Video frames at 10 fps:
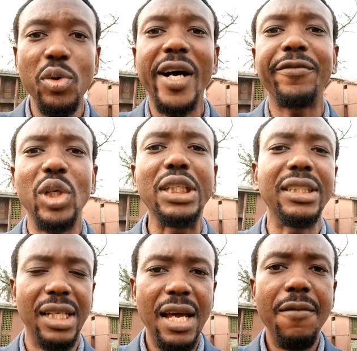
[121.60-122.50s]
have not
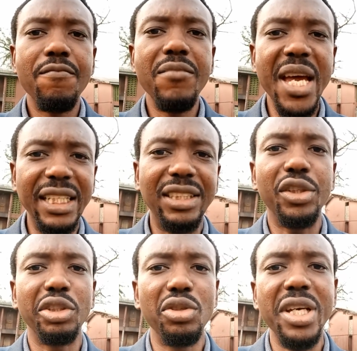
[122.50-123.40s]
made
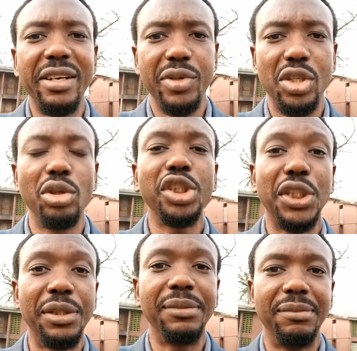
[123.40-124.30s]
your new year
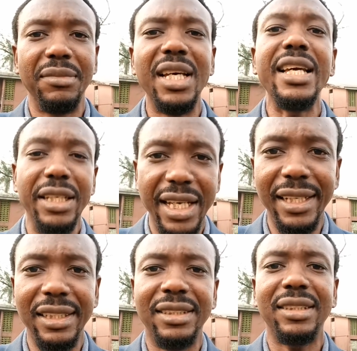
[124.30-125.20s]
resolution,
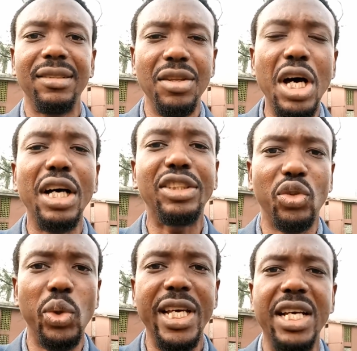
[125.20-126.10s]
it is not
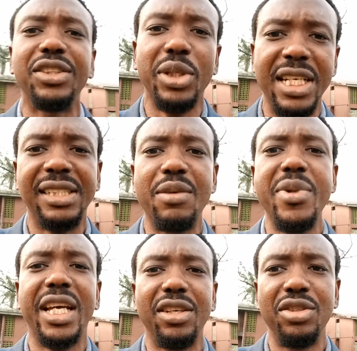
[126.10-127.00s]
too late. You can still
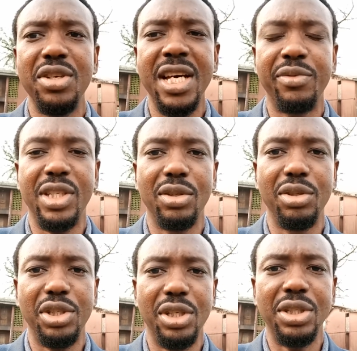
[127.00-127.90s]
make your new year
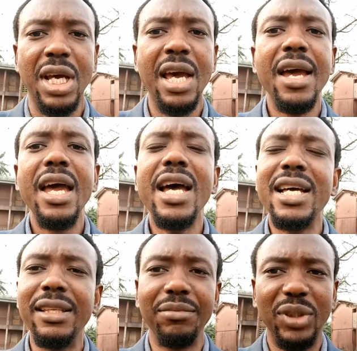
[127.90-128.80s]
resolutions.
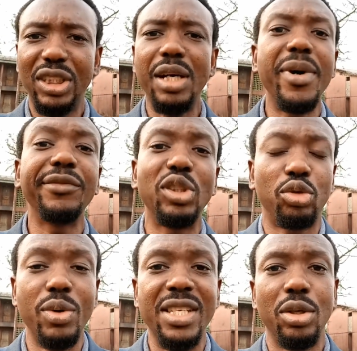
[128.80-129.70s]
And some of
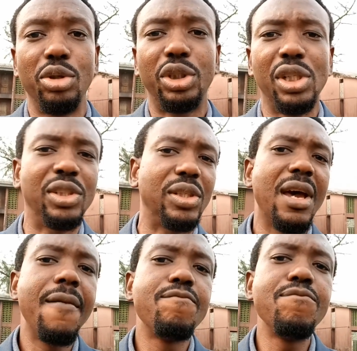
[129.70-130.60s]
these resolutions
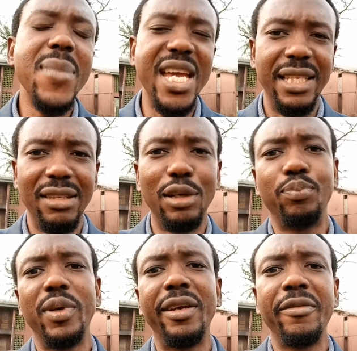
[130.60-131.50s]
may
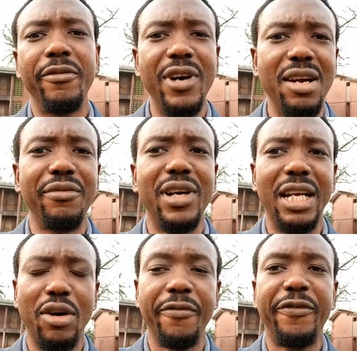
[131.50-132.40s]
not be very,
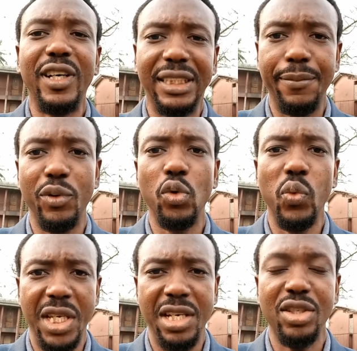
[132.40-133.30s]
very comfortable
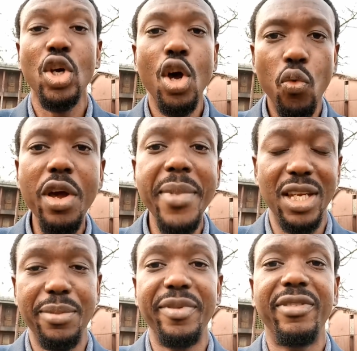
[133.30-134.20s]
with us. We may
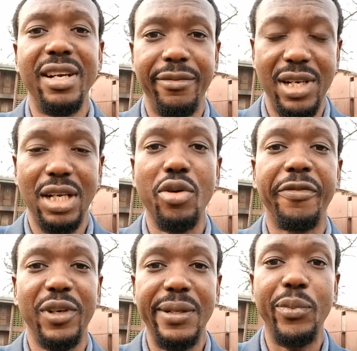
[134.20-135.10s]
not be very, very
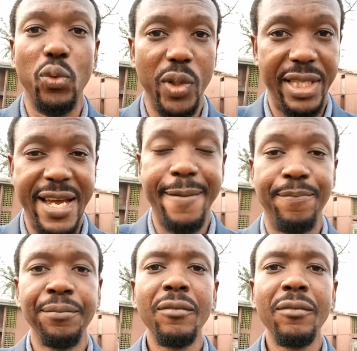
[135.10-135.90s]
comfortable with them